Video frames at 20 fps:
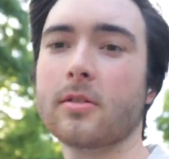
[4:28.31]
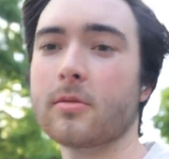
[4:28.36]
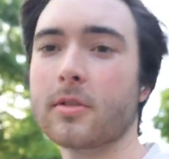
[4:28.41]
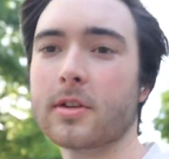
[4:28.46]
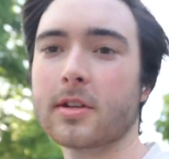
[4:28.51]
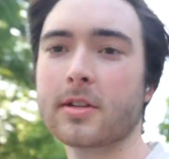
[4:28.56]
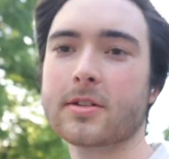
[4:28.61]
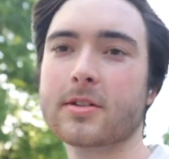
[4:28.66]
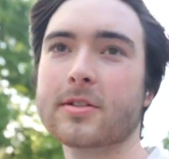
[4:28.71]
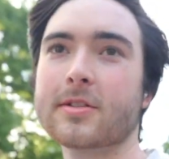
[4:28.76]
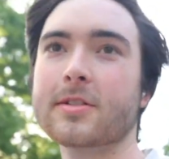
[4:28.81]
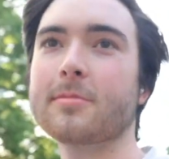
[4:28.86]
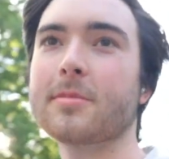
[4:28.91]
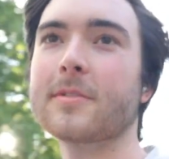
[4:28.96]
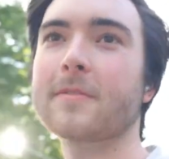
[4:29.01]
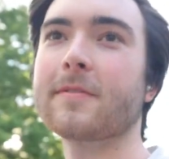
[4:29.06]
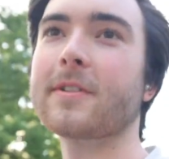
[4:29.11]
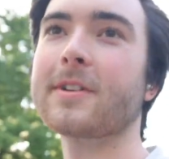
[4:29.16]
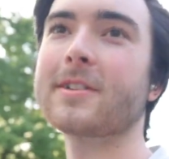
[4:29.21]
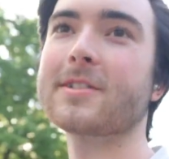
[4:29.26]
which should
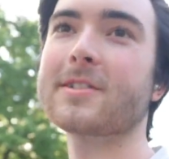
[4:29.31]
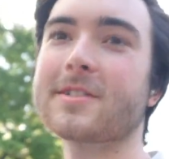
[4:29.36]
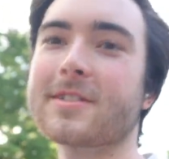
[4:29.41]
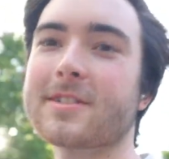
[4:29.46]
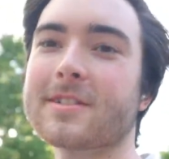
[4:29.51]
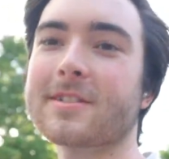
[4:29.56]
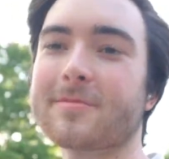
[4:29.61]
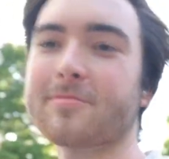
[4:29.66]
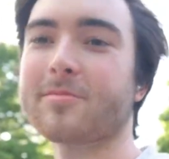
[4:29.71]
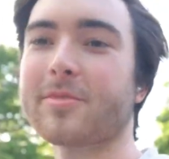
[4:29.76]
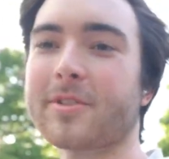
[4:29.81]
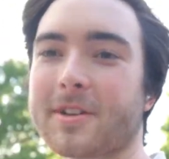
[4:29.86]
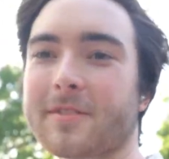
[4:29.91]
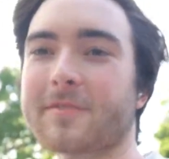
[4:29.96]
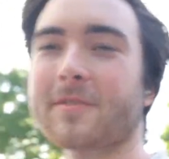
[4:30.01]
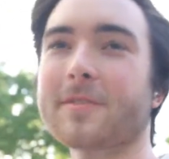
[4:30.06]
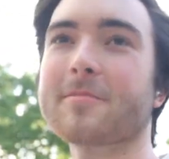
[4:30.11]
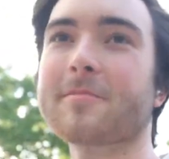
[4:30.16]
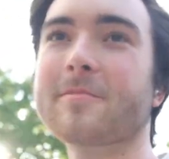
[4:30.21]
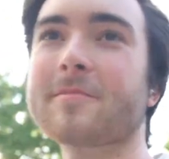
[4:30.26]
be fun just a break
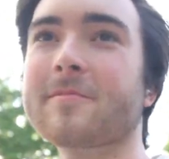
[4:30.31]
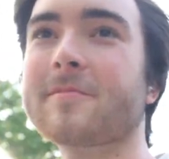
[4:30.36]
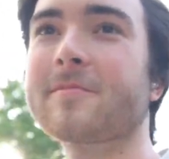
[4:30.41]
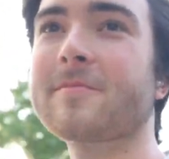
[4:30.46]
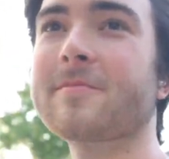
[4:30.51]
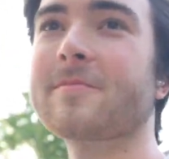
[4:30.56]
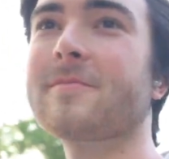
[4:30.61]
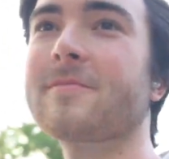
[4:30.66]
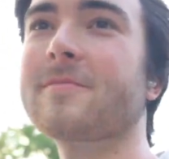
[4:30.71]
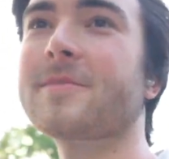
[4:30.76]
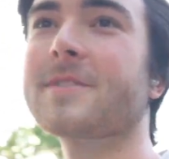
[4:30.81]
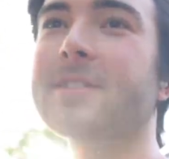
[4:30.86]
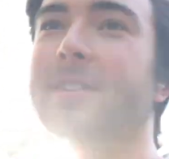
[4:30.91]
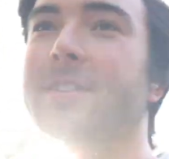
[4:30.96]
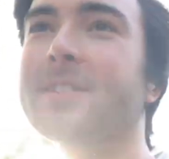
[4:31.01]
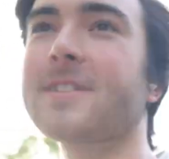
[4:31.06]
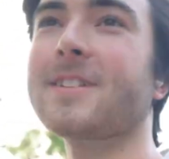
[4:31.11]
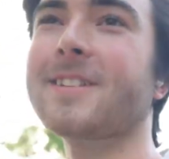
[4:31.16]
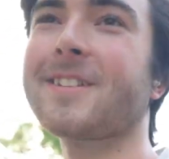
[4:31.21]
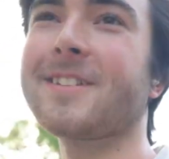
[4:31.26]
from
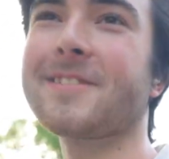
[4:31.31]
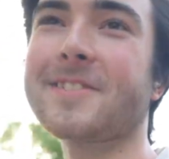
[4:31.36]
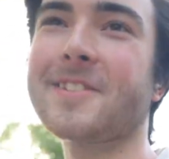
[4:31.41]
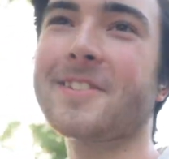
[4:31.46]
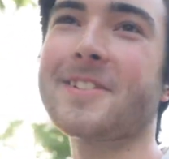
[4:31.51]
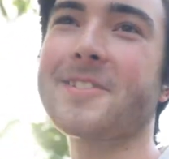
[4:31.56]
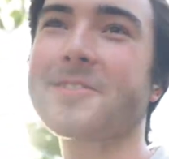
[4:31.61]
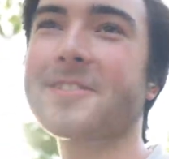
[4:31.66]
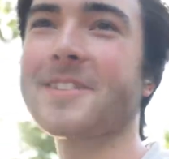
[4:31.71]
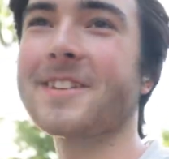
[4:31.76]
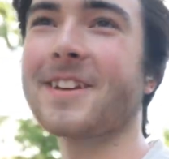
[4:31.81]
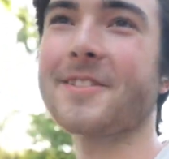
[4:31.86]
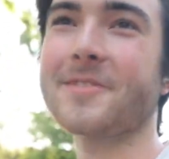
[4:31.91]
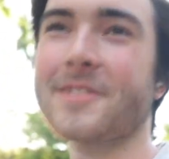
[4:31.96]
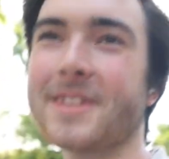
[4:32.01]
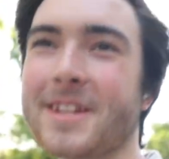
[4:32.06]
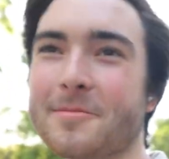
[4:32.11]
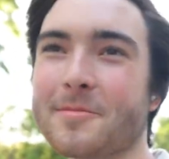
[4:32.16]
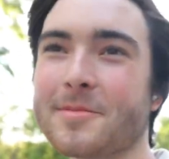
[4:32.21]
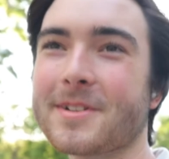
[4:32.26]
studying, even though I really
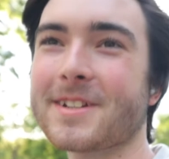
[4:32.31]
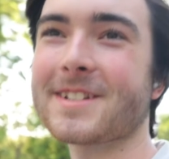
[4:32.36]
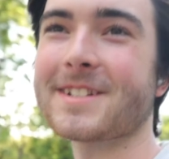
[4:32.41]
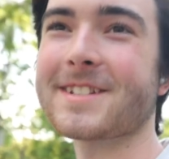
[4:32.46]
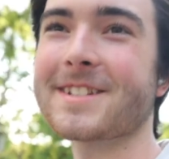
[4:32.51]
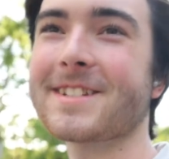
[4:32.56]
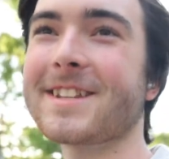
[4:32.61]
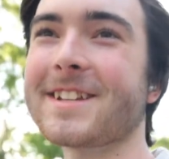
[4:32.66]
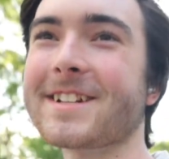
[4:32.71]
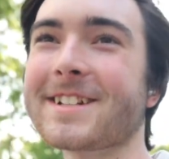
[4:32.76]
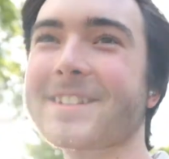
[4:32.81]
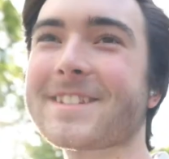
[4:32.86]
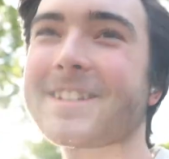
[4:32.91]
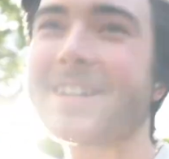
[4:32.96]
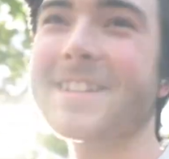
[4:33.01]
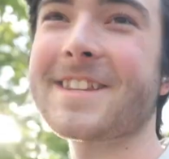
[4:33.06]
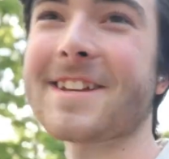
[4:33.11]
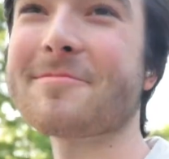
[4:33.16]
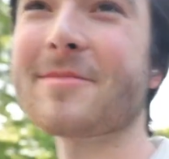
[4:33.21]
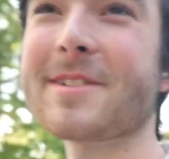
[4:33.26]
haven't done much, like
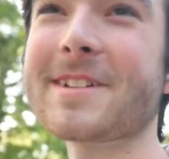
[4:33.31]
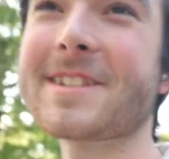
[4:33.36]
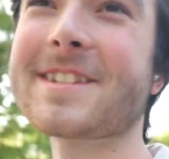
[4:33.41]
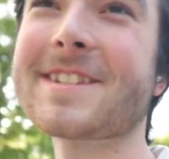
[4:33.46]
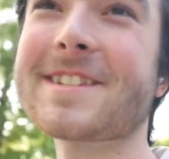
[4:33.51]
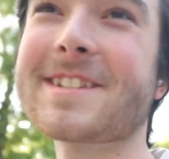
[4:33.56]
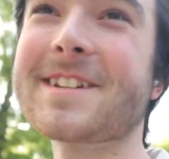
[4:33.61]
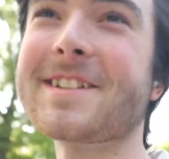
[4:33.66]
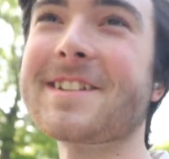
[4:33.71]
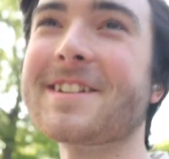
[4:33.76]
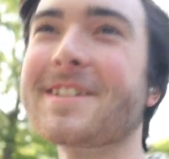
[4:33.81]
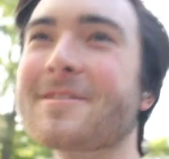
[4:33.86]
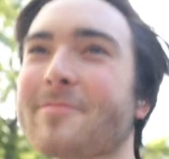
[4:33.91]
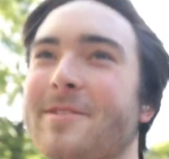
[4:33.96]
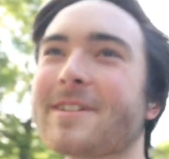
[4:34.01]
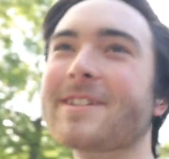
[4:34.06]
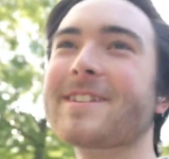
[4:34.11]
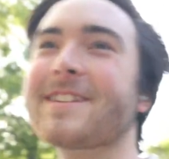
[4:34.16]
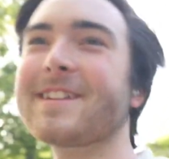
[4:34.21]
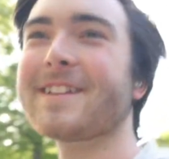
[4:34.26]
done that much studying.
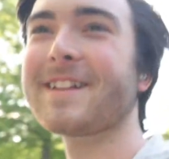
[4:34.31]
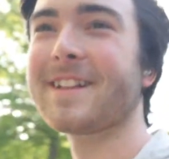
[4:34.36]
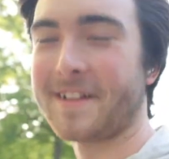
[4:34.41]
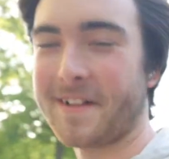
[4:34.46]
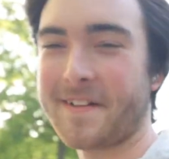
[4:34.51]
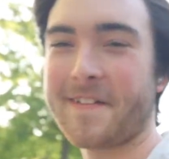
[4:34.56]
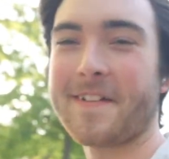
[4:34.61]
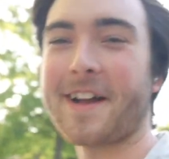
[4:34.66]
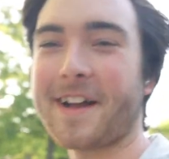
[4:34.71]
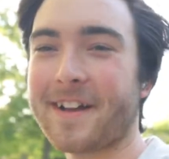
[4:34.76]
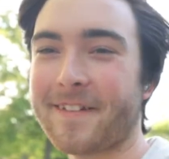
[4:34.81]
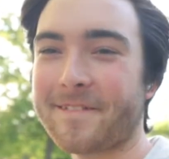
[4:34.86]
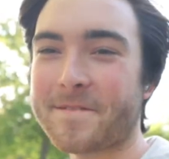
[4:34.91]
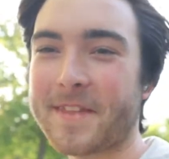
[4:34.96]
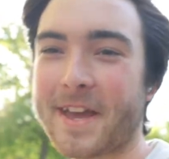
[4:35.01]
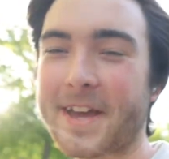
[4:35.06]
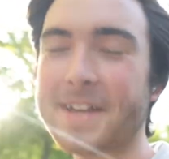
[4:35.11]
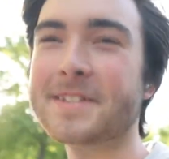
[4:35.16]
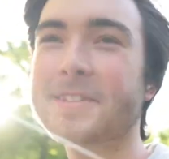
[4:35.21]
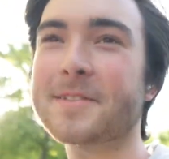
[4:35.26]
But
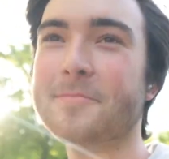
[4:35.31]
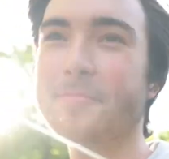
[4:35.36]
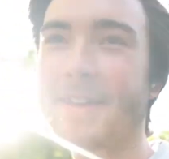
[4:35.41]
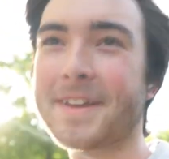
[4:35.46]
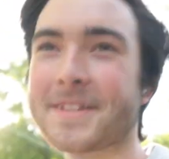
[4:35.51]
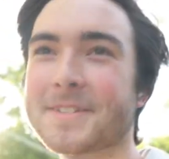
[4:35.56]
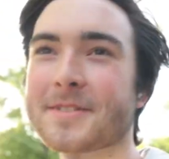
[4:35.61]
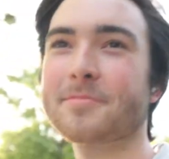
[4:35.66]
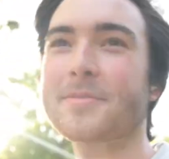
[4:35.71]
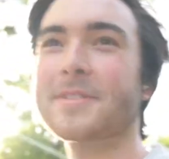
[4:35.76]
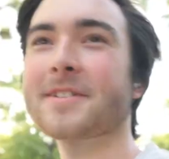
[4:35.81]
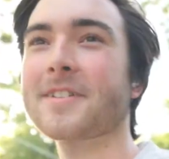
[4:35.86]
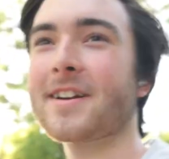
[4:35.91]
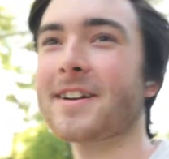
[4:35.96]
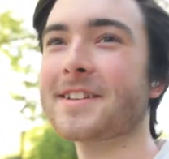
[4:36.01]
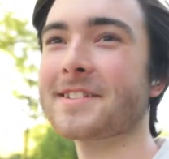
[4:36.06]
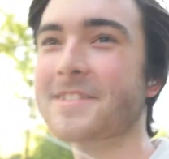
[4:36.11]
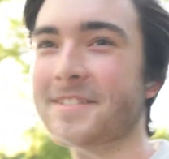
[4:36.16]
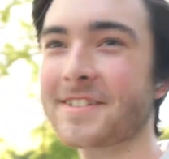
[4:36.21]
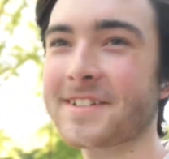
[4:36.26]
as a master
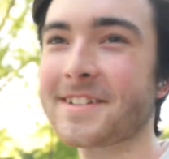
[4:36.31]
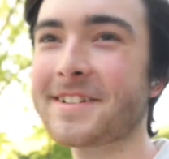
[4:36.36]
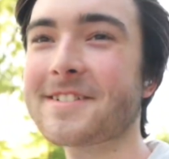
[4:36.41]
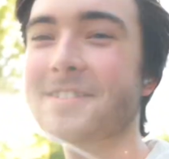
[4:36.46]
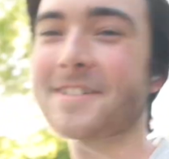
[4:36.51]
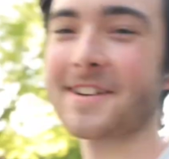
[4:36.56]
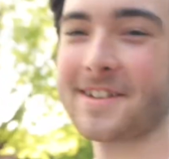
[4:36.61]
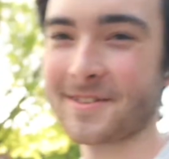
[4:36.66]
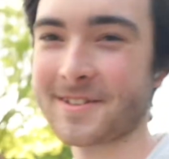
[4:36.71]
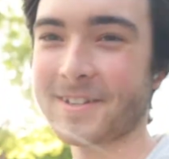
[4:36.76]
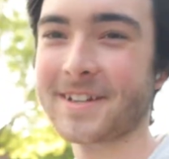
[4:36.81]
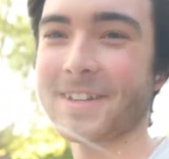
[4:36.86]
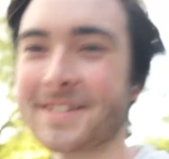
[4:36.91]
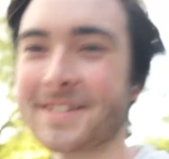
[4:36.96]
procrastinator, I think